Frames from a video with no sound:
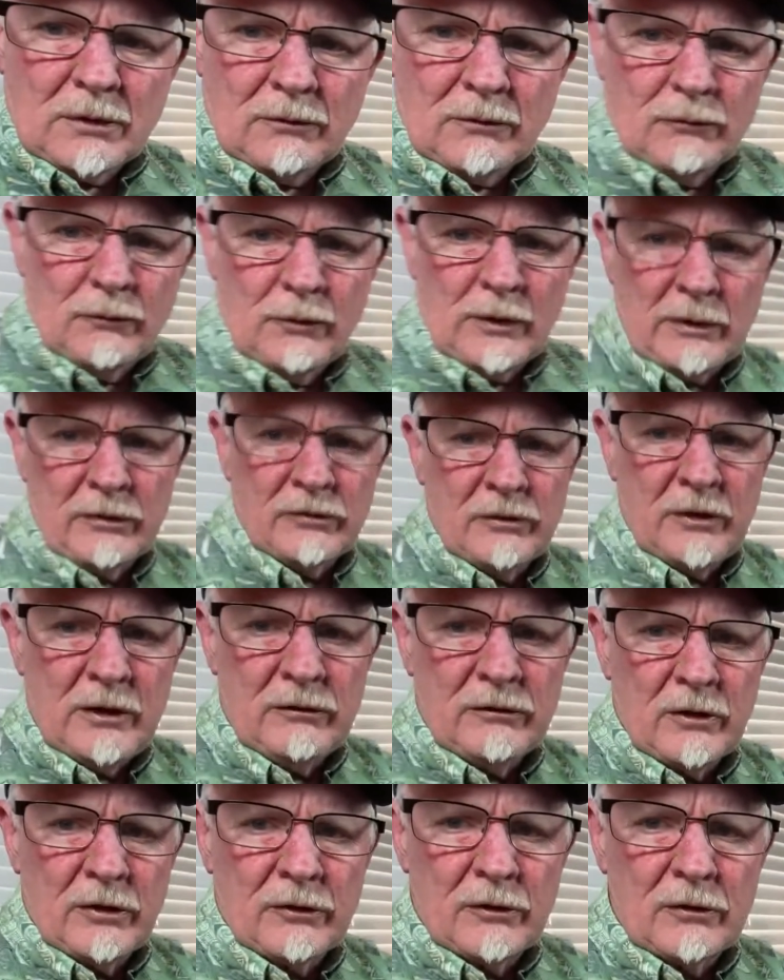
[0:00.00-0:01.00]
we can see
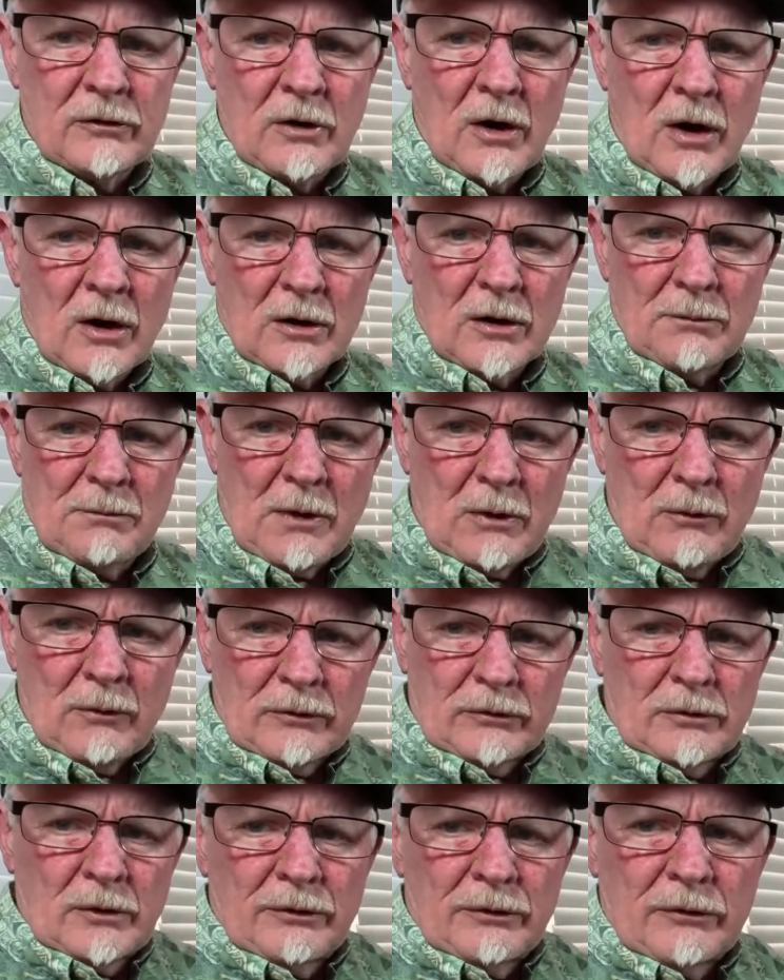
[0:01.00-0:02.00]
each other and talk about
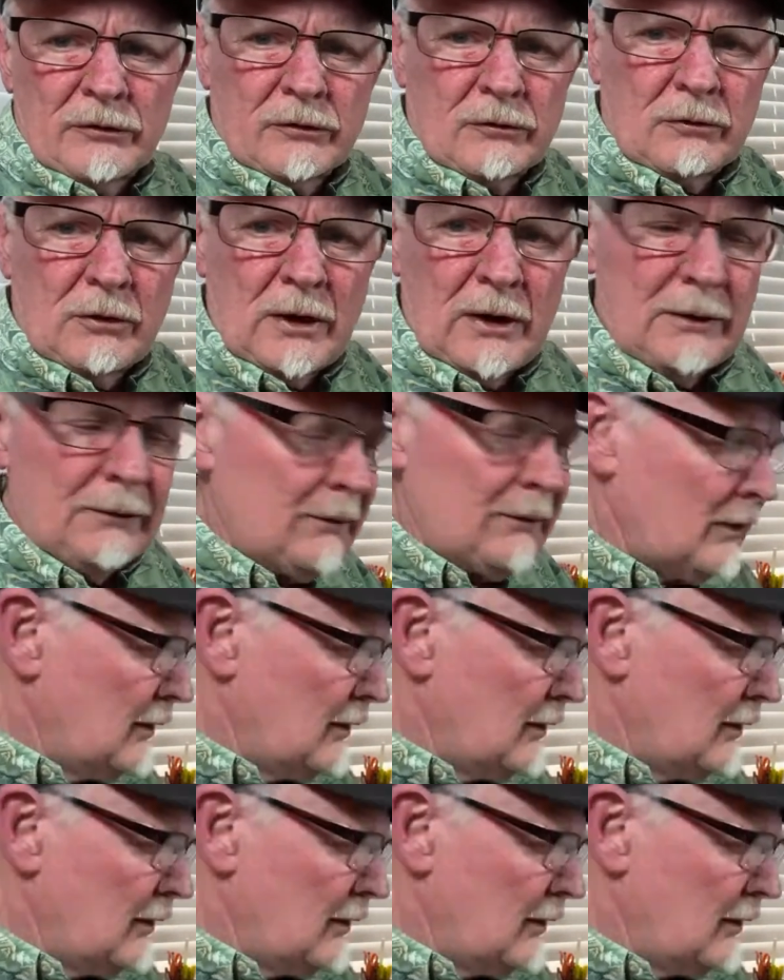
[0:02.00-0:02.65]
what's on the screen.